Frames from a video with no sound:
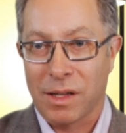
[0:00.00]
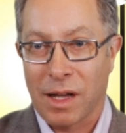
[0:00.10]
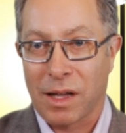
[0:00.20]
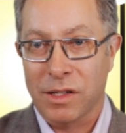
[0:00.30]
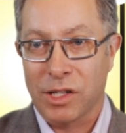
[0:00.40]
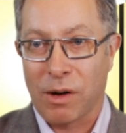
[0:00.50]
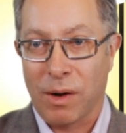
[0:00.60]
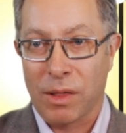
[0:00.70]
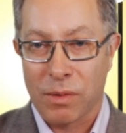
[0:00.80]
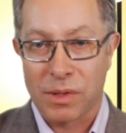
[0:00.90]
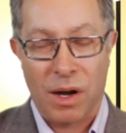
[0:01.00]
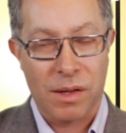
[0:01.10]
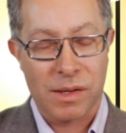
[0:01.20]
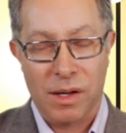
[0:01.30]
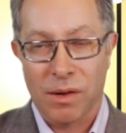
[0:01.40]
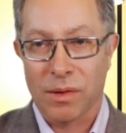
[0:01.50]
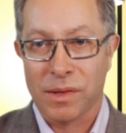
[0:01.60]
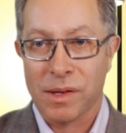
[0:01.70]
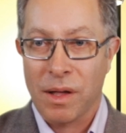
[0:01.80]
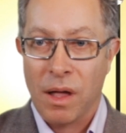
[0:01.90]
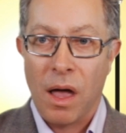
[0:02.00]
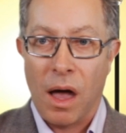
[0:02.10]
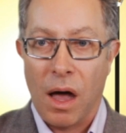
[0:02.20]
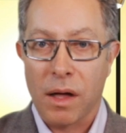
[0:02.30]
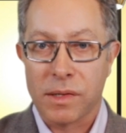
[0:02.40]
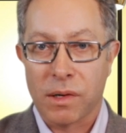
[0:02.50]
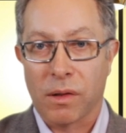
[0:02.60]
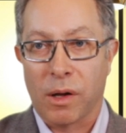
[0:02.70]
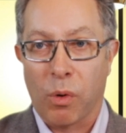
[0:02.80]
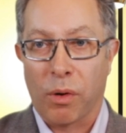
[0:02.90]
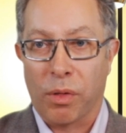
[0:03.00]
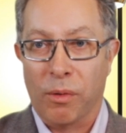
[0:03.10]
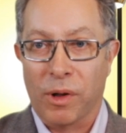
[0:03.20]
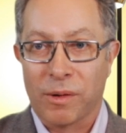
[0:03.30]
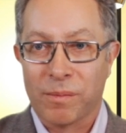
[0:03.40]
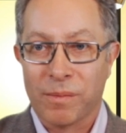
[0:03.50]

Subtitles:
that can generate those kinds of yields, certainly worth owning.